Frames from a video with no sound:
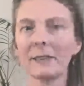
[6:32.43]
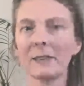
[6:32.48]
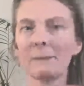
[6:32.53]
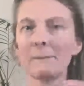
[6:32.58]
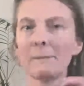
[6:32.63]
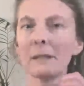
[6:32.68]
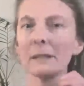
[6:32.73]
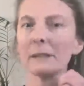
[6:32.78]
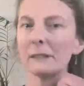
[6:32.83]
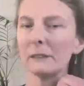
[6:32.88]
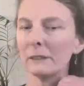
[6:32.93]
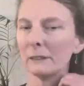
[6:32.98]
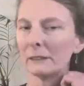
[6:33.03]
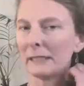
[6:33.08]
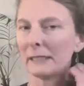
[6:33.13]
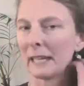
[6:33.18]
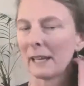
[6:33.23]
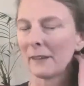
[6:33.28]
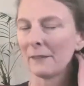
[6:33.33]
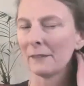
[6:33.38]
the
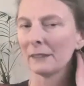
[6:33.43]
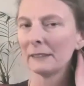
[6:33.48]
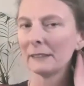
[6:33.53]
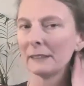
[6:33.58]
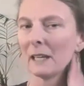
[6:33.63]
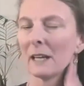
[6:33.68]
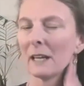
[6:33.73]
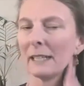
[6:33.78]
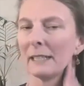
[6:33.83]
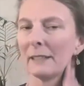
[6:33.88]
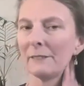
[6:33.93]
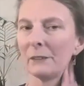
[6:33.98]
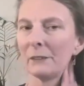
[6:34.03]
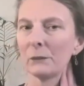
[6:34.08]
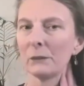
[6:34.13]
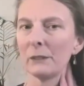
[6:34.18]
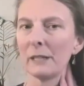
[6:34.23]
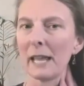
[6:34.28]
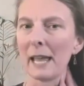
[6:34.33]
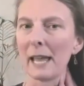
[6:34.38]
muscles down the side of
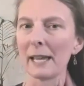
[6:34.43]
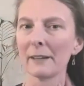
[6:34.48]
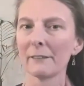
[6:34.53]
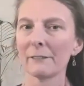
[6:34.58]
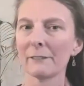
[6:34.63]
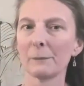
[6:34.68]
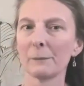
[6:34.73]
your neck,